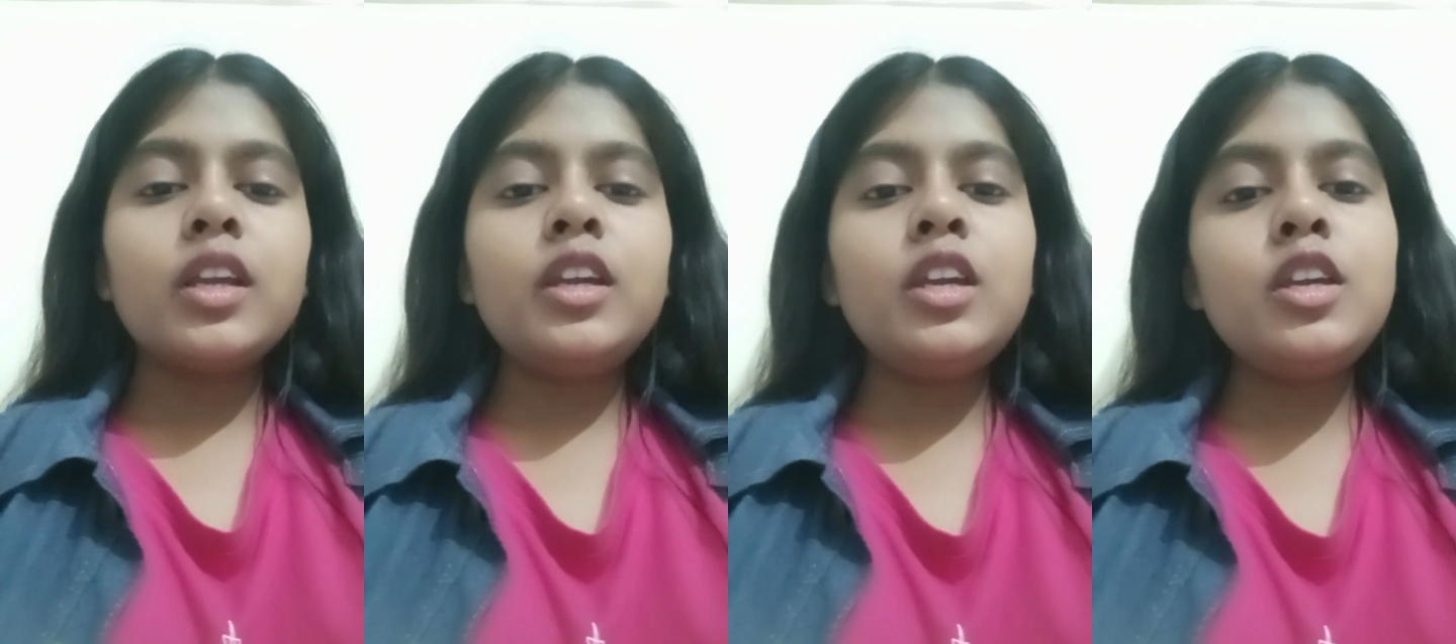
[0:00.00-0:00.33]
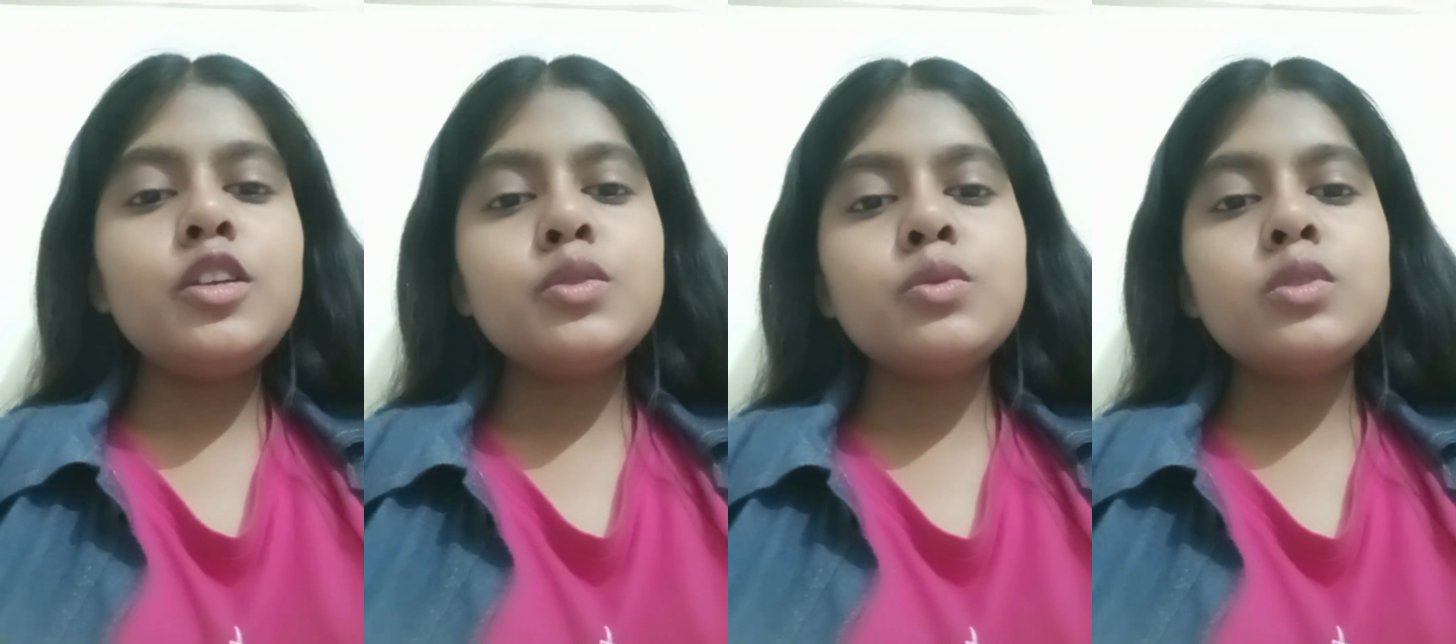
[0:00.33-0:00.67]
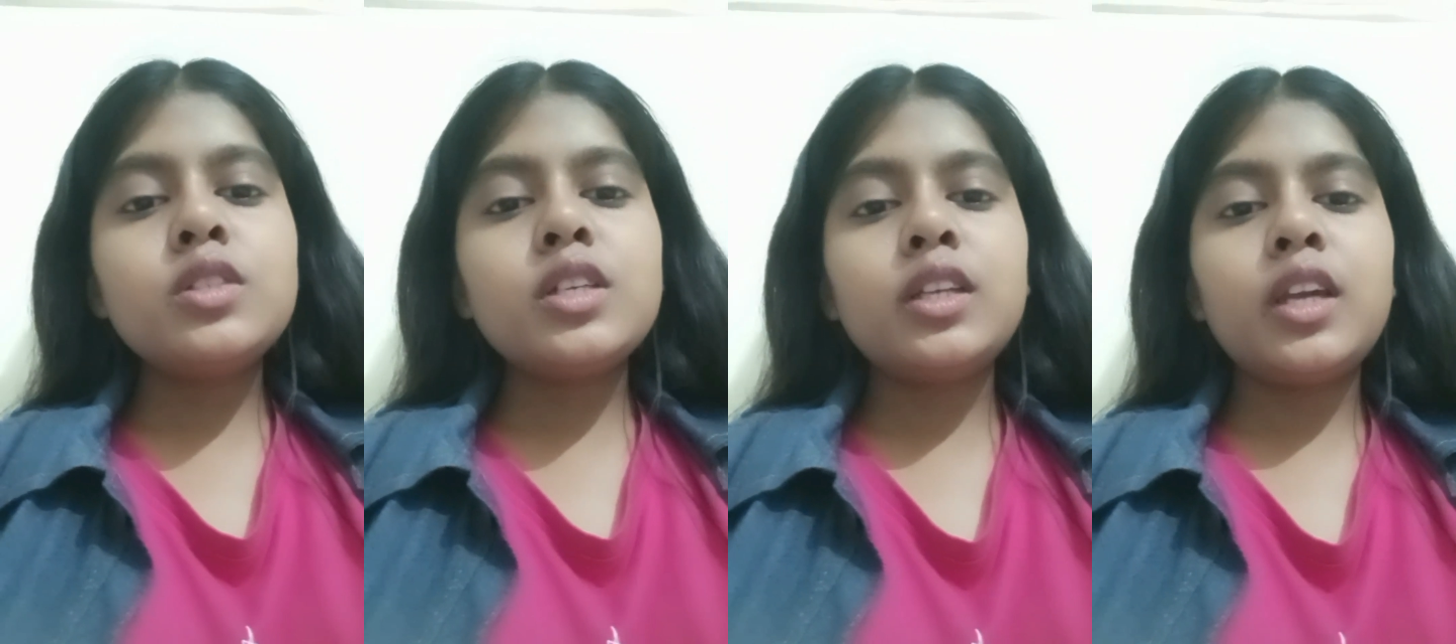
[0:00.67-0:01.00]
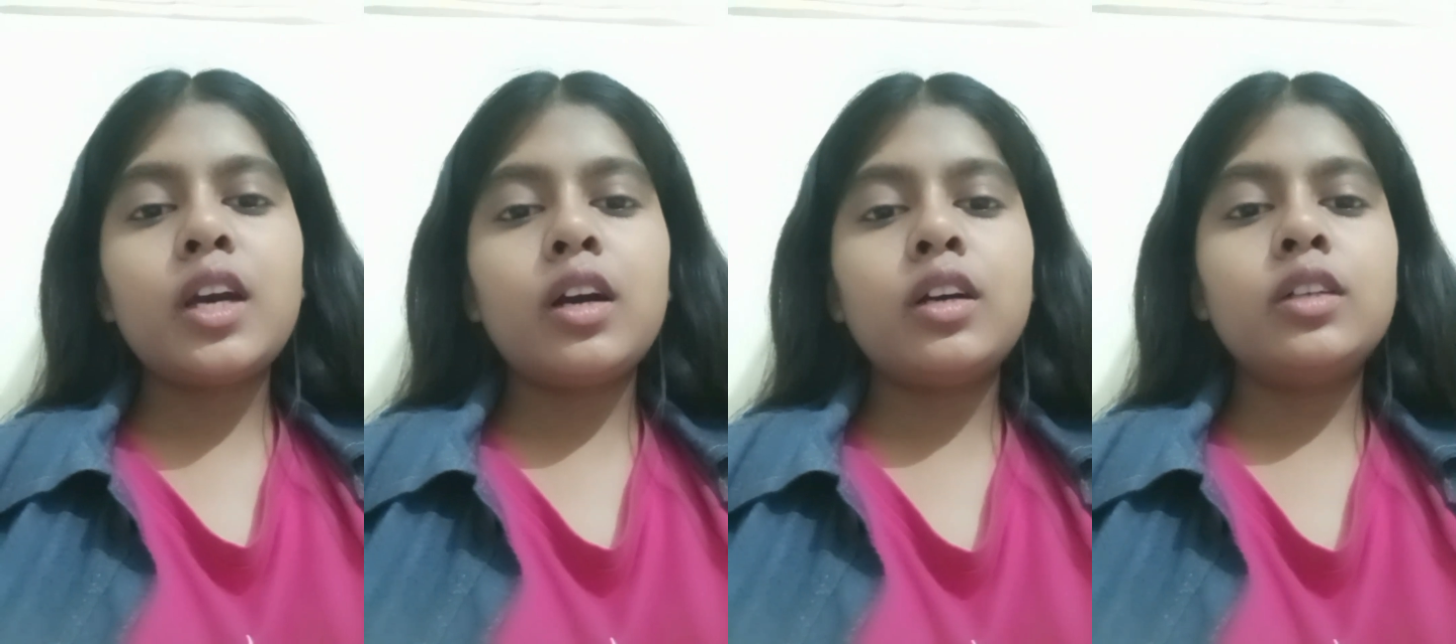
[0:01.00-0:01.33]
The key issues
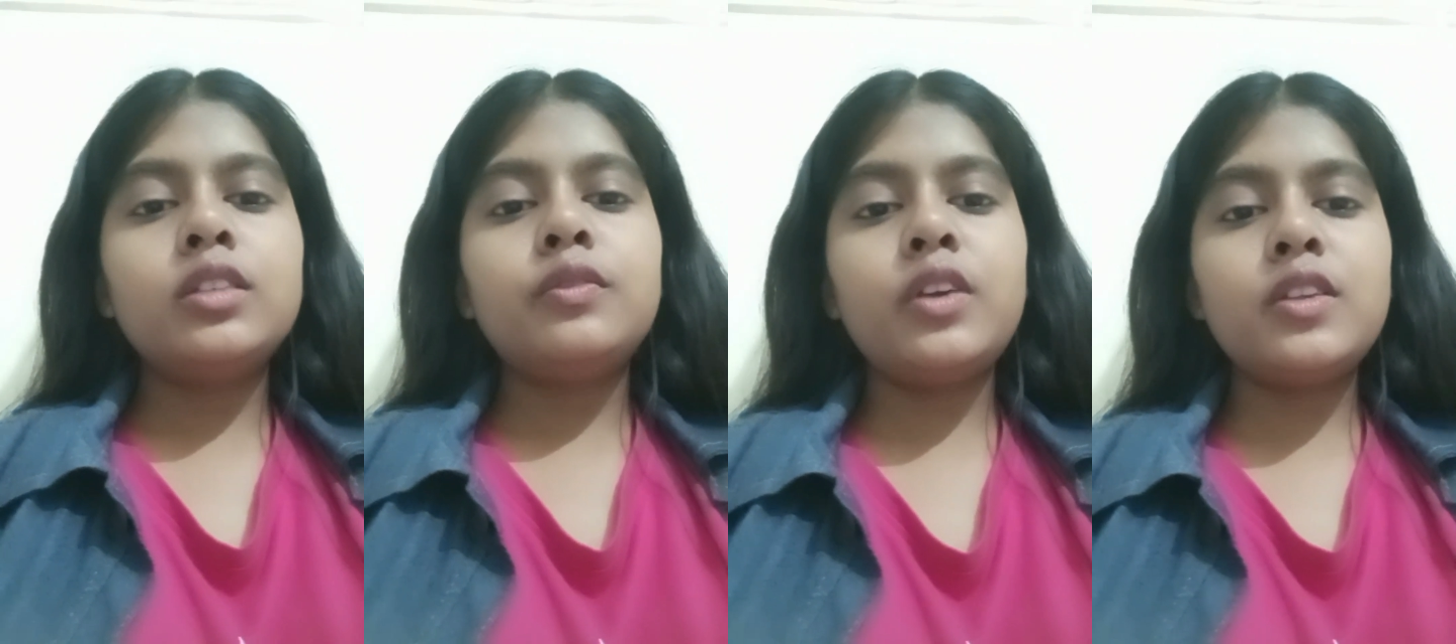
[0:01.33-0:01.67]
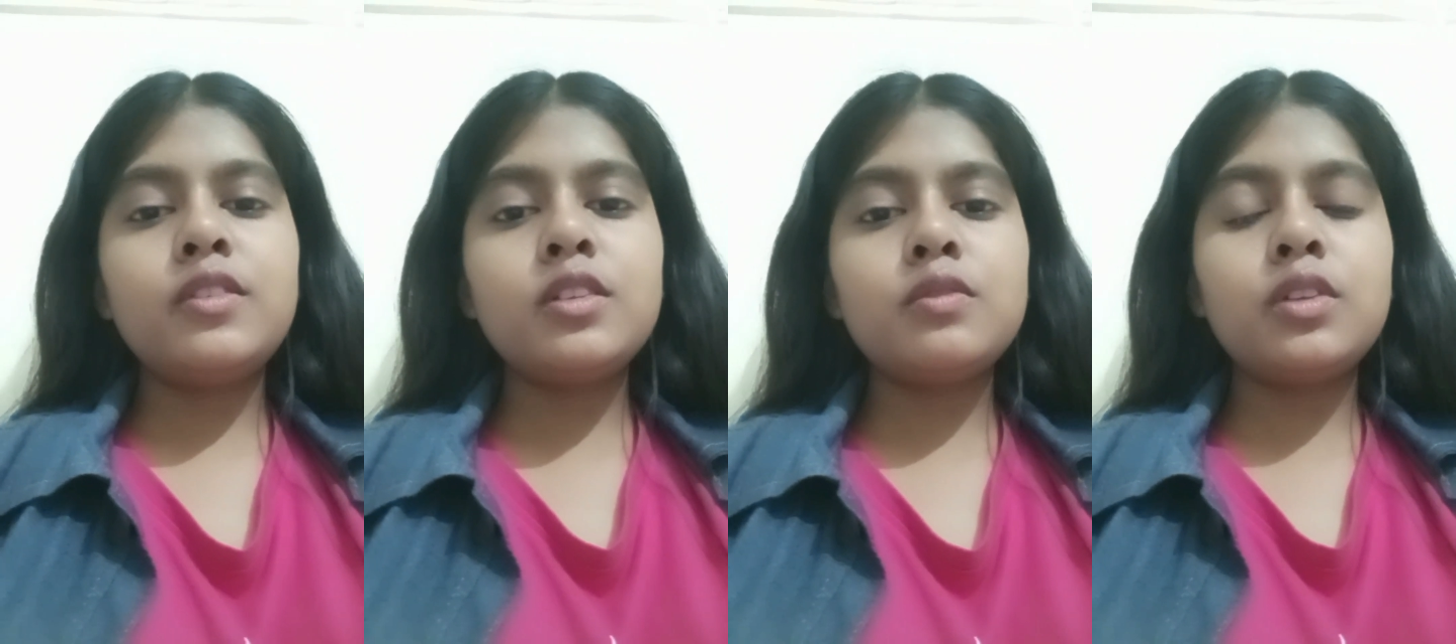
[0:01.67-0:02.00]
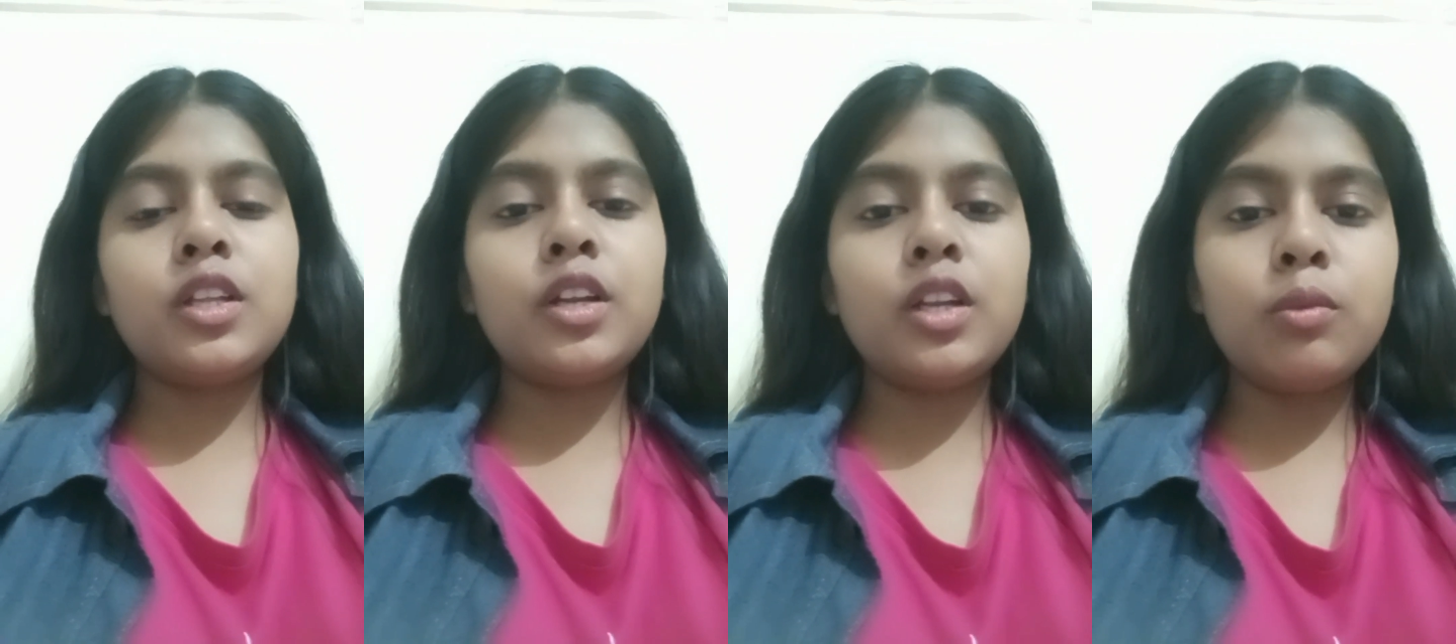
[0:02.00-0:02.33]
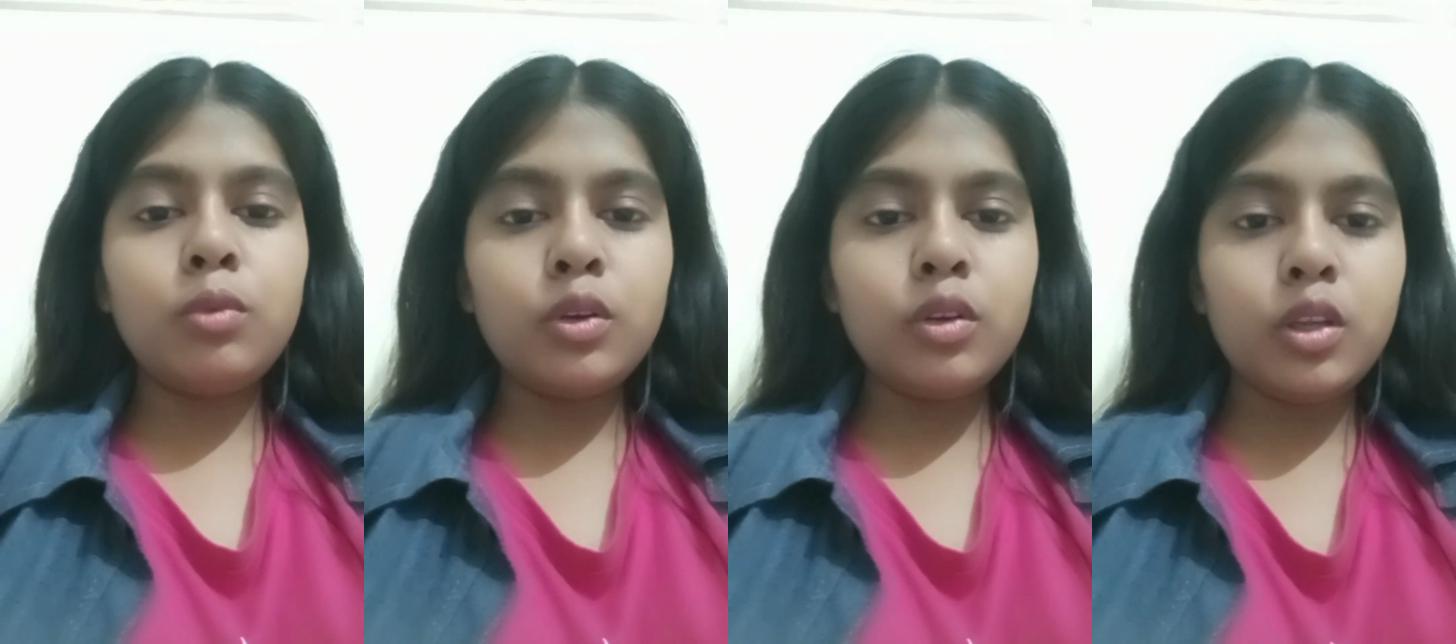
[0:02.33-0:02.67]
India faces within the
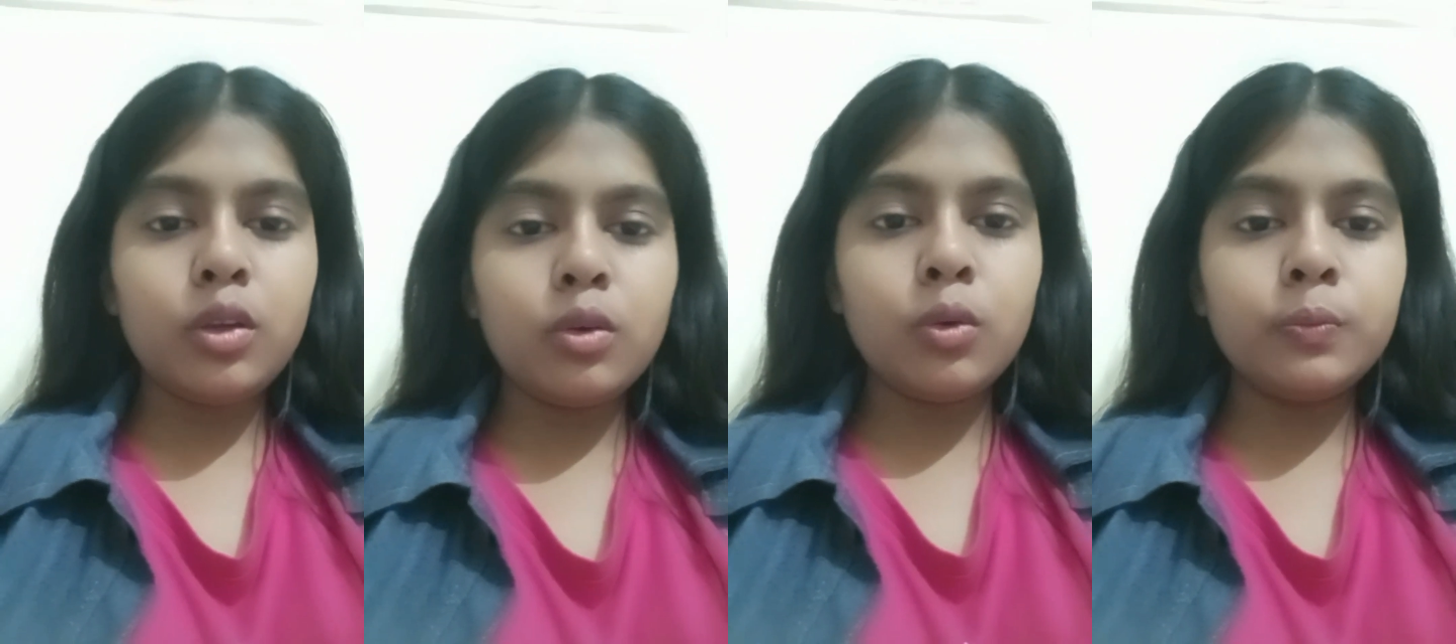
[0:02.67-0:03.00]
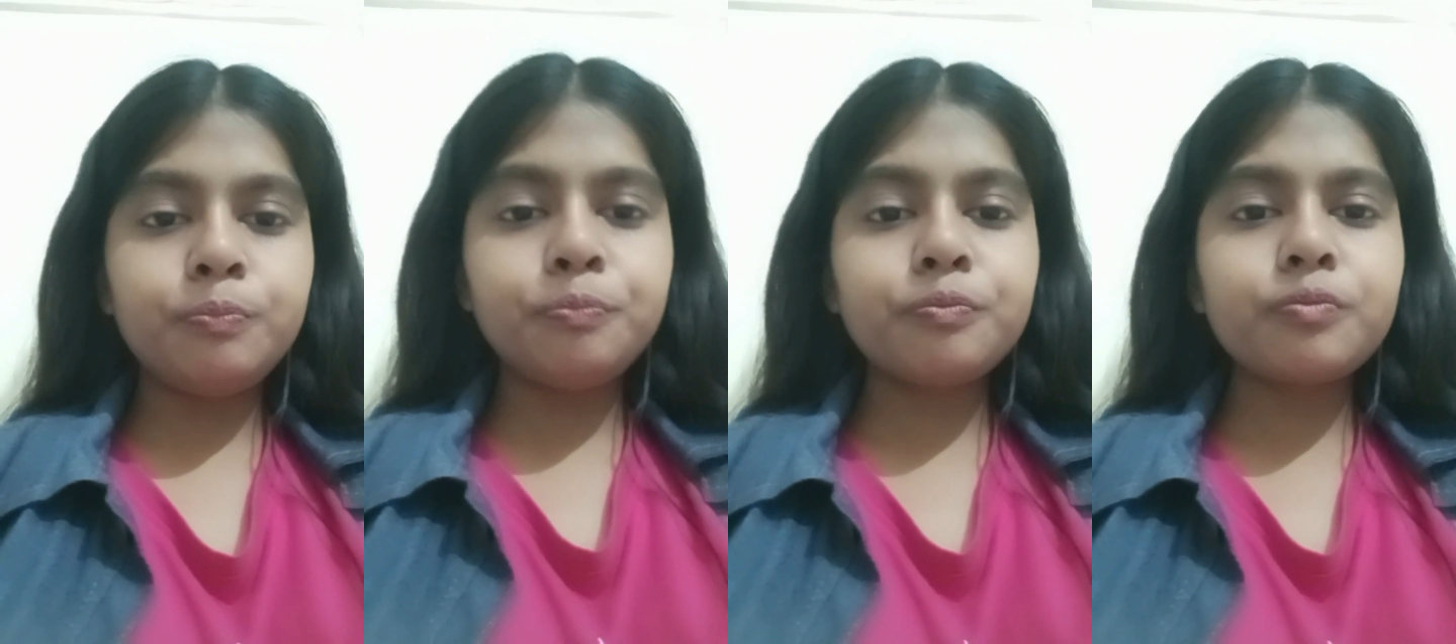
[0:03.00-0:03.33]
WTO,